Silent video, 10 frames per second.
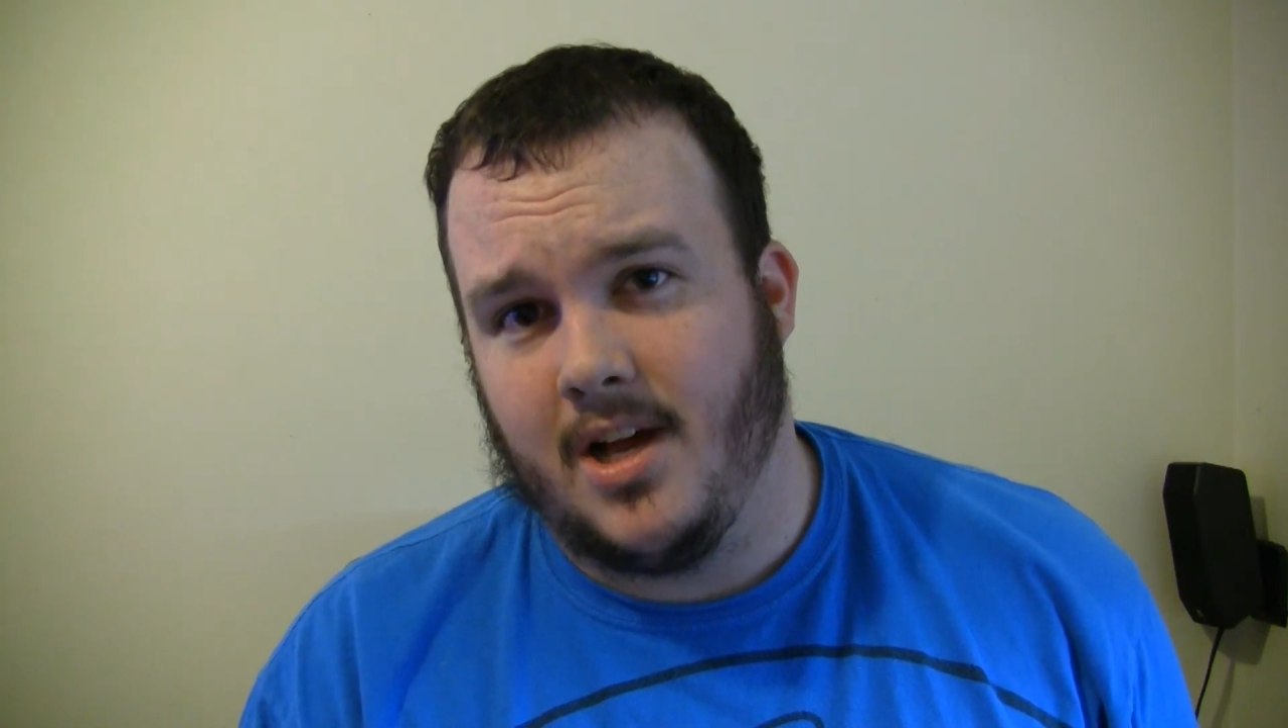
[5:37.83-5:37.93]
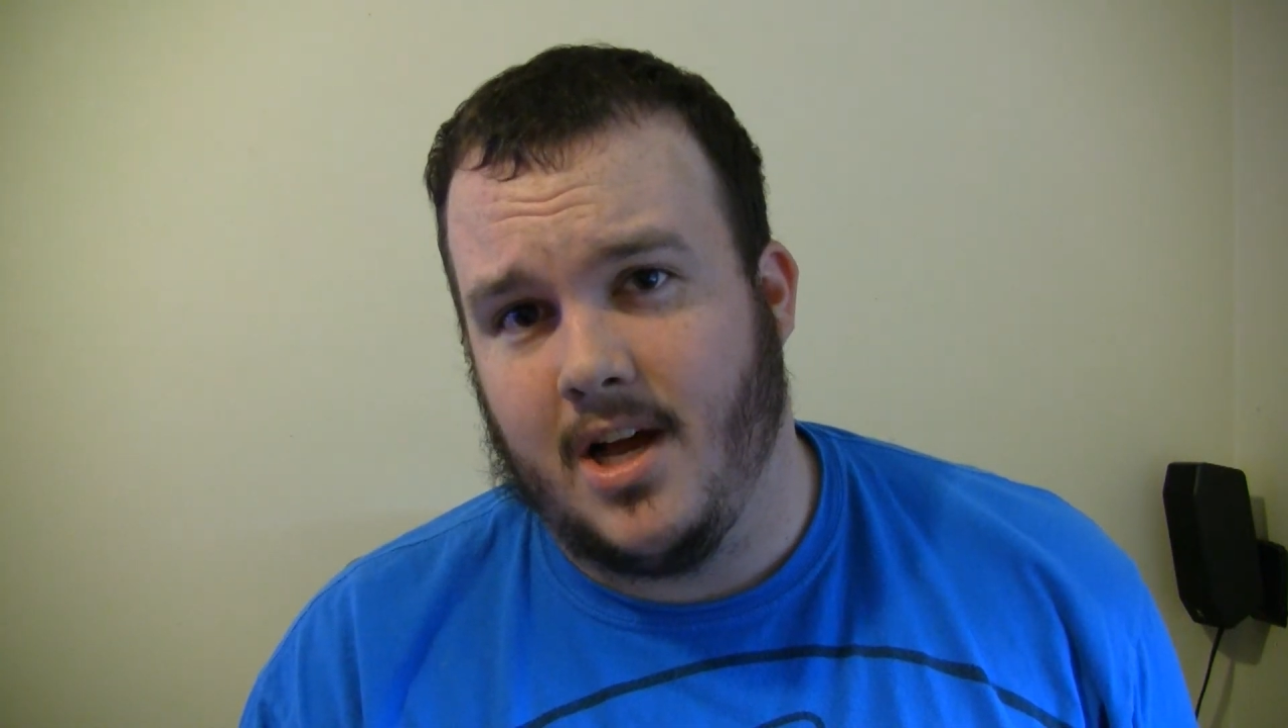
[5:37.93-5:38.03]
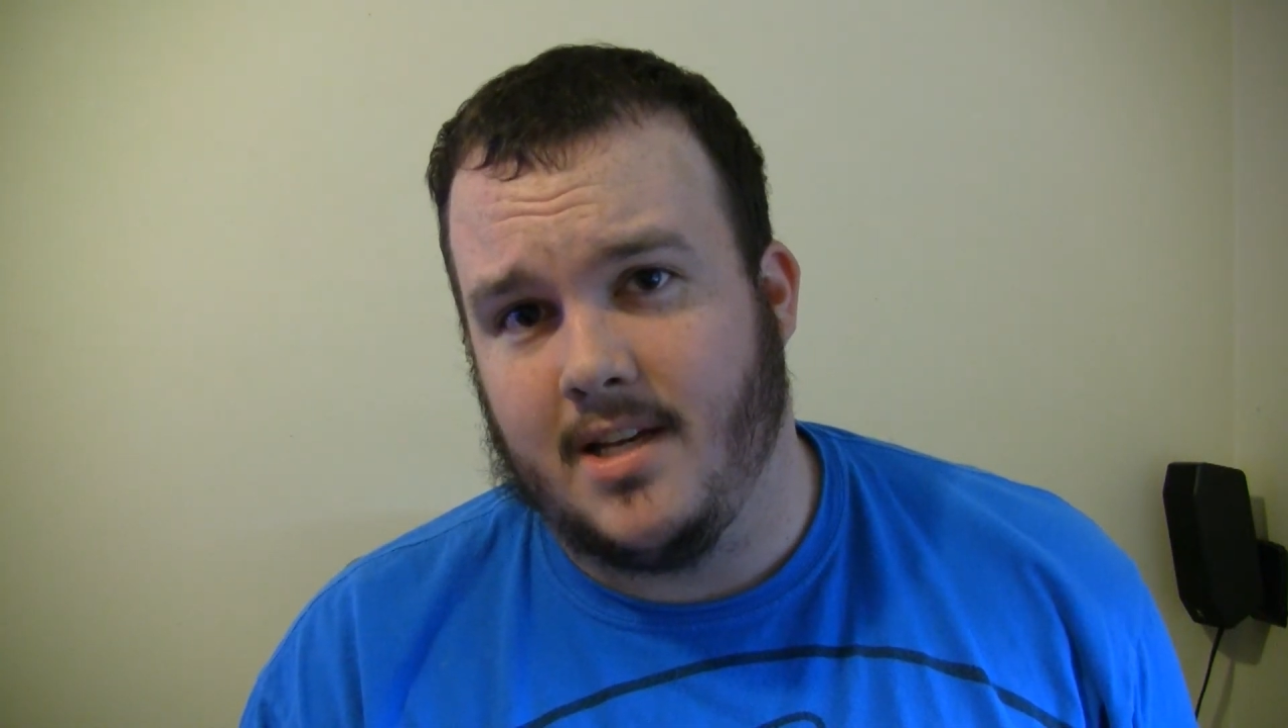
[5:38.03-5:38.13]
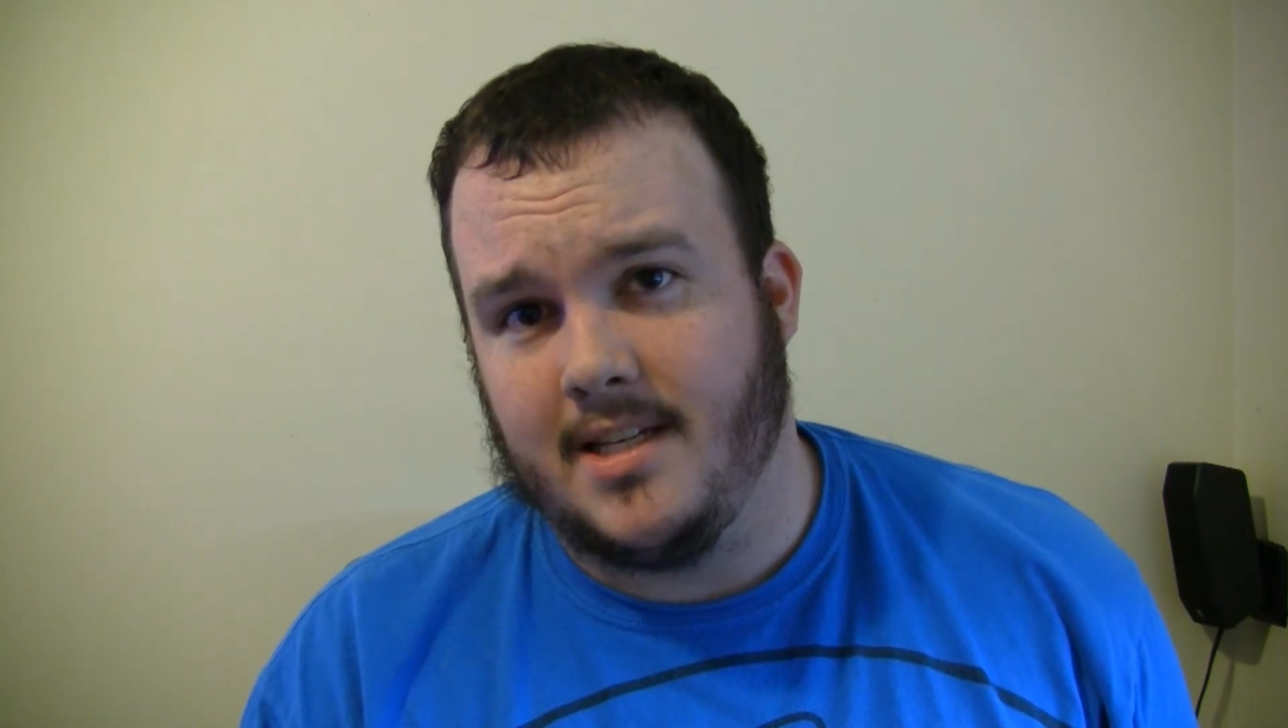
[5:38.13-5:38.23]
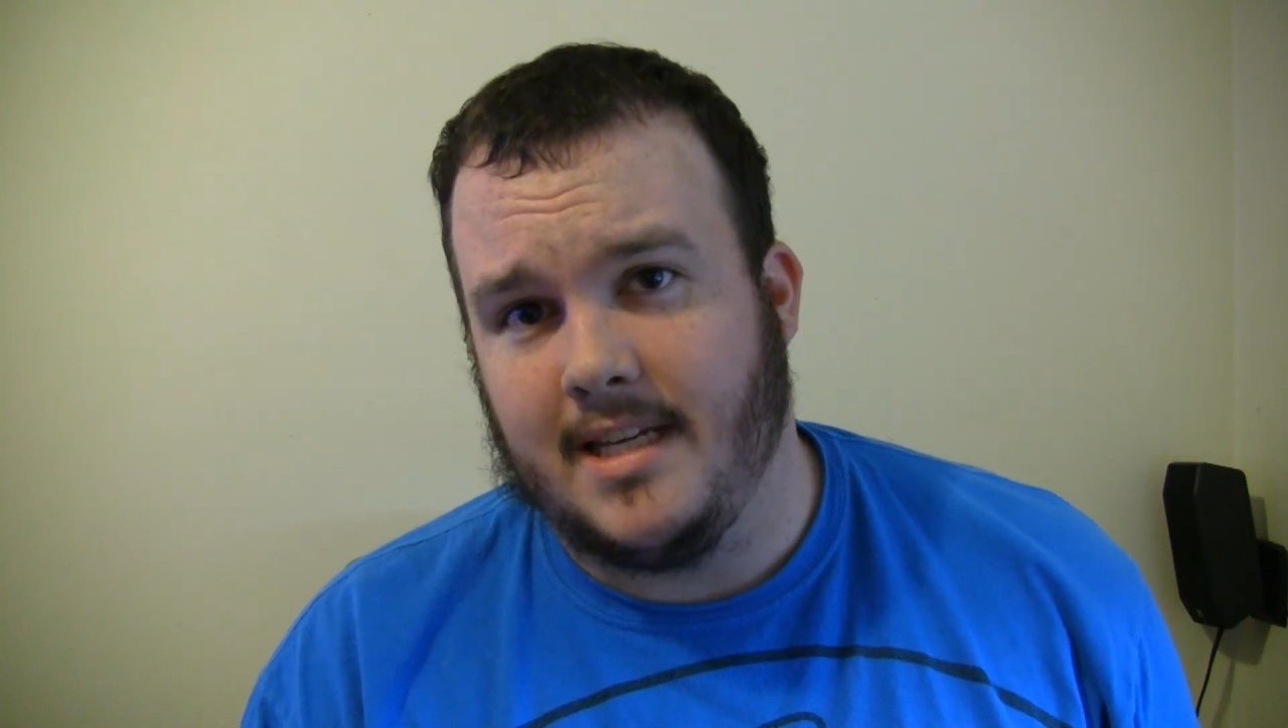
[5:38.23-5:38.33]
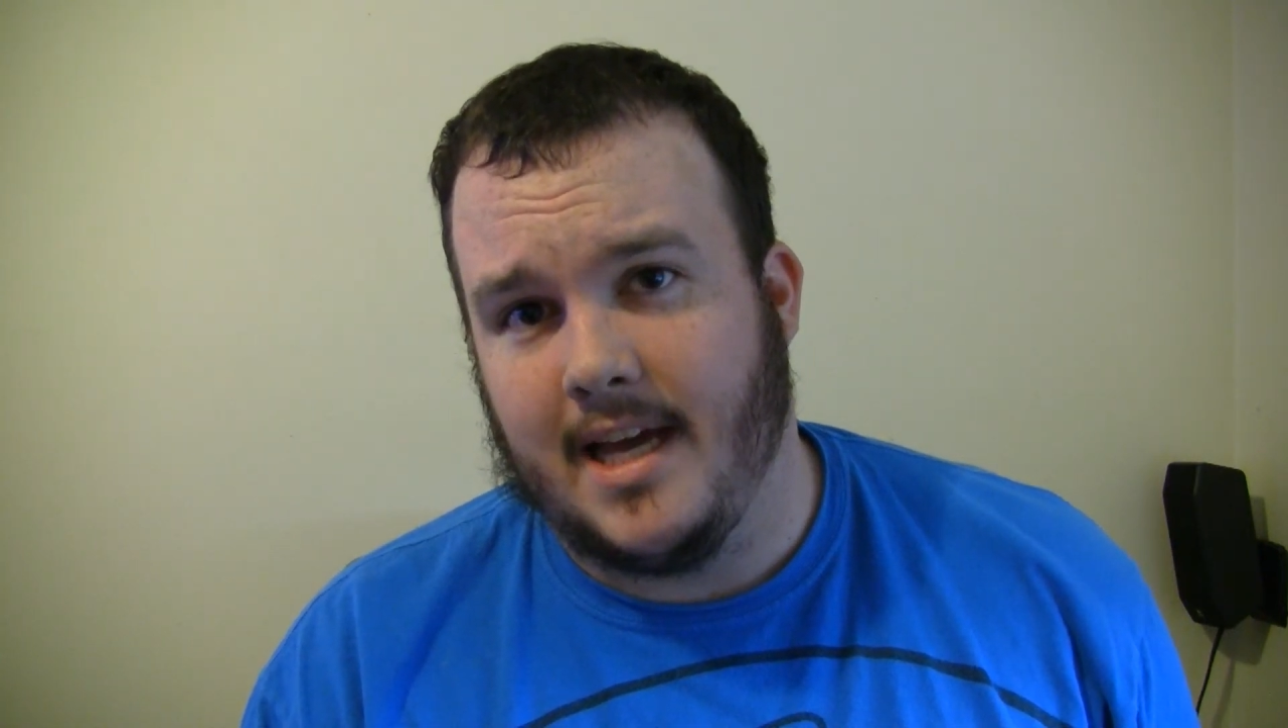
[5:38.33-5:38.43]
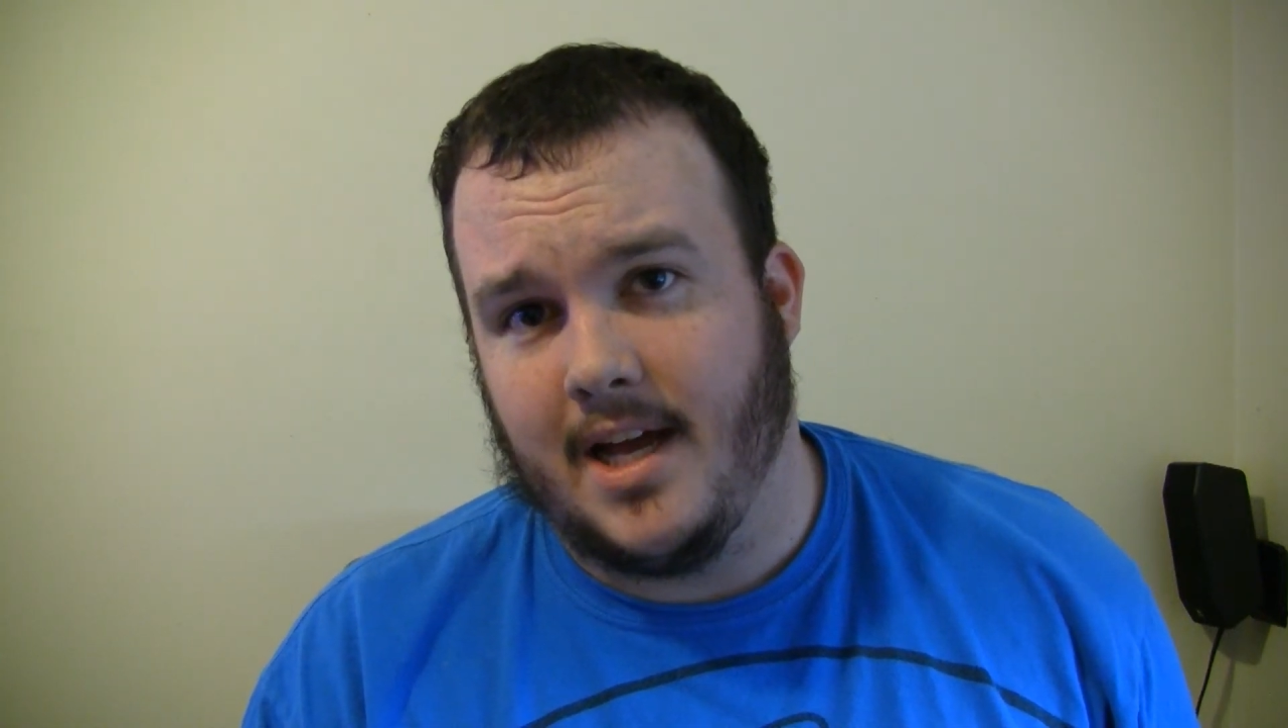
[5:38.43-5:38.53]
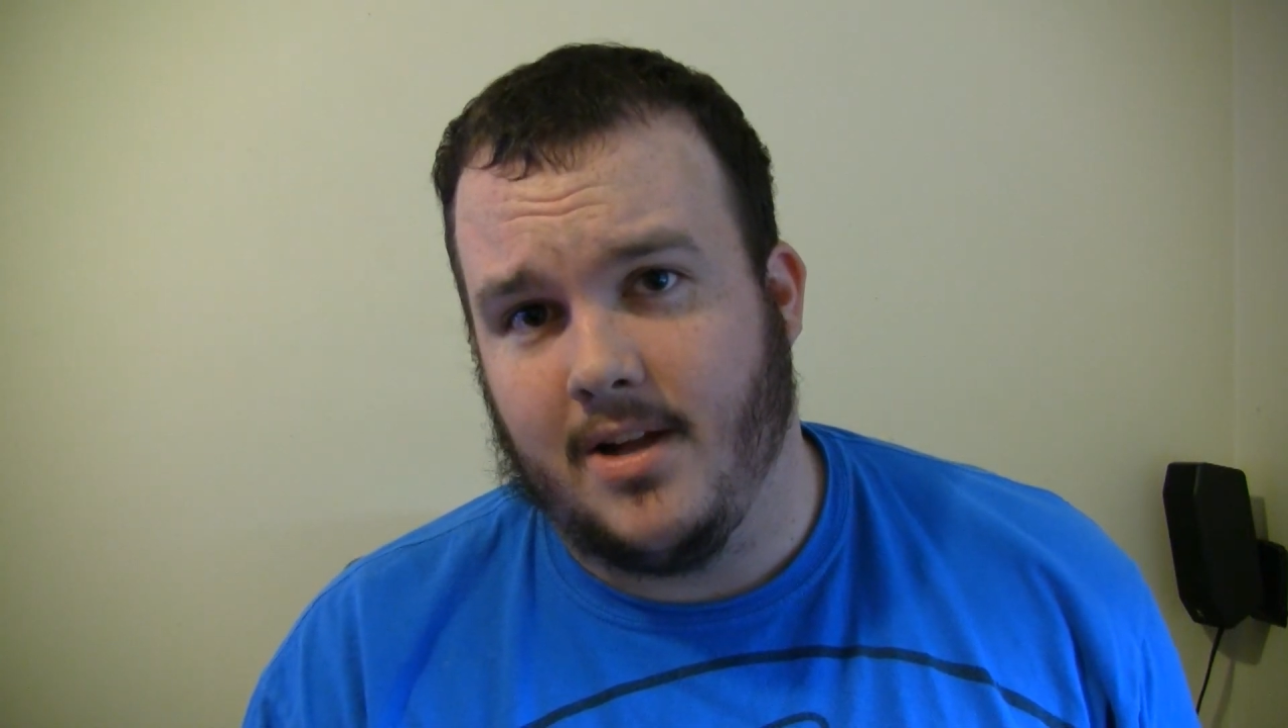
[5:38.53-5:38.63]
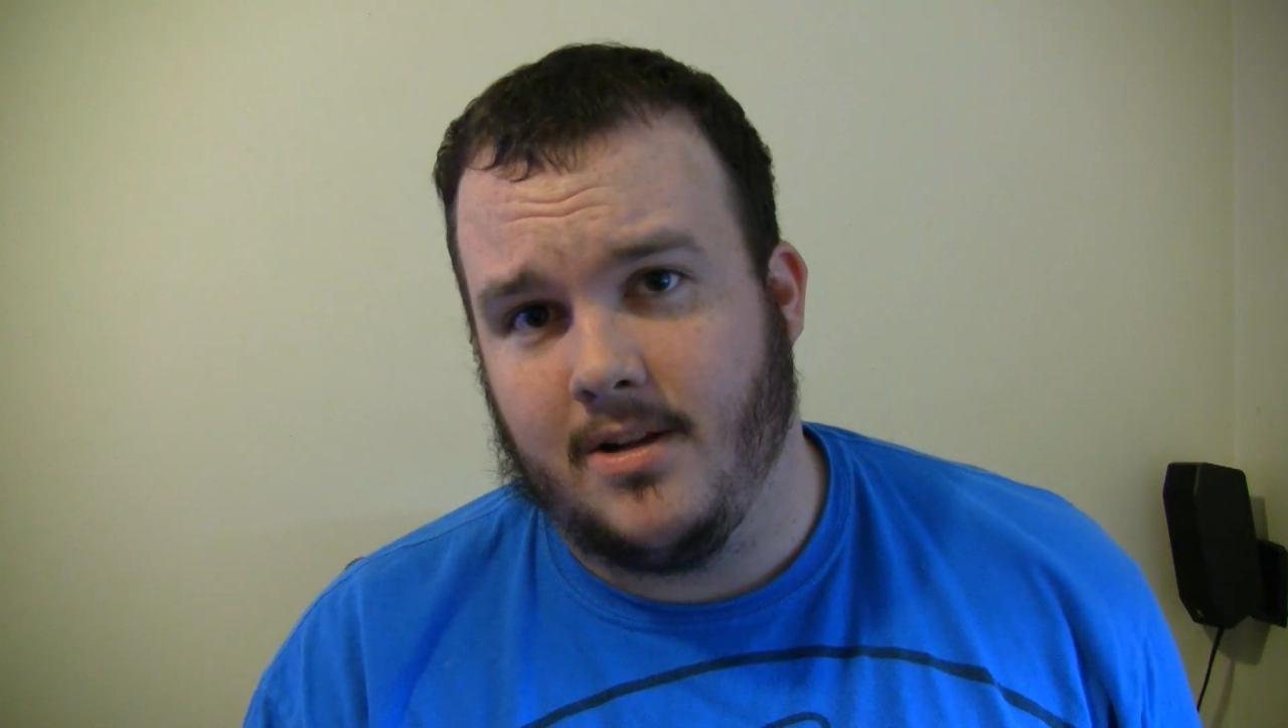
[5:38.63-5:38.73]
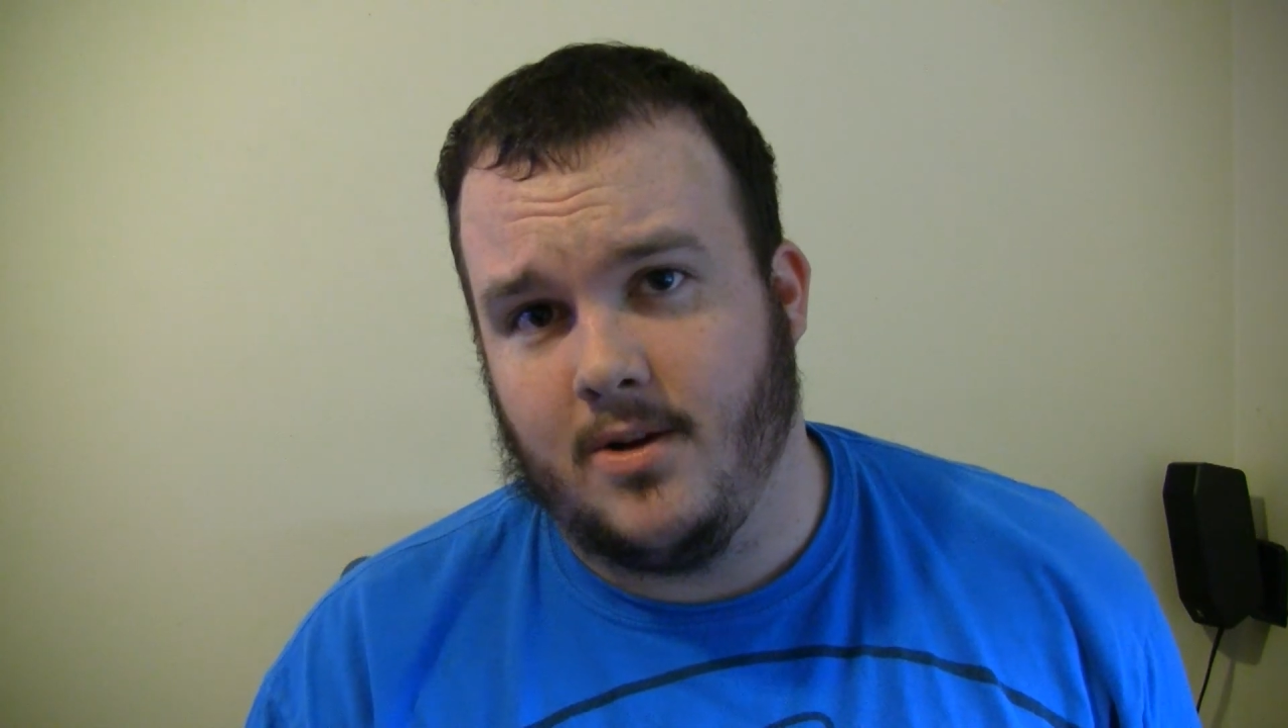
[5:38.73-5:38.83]
on
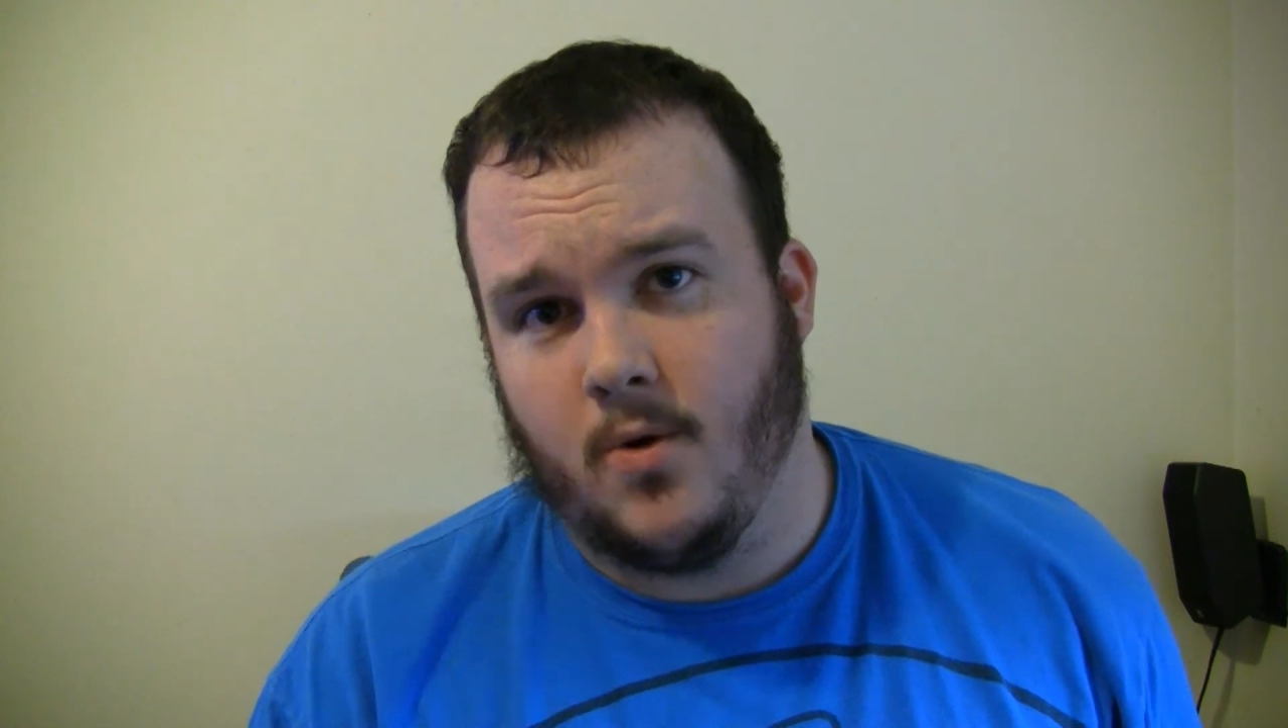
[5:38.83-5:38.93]
DL,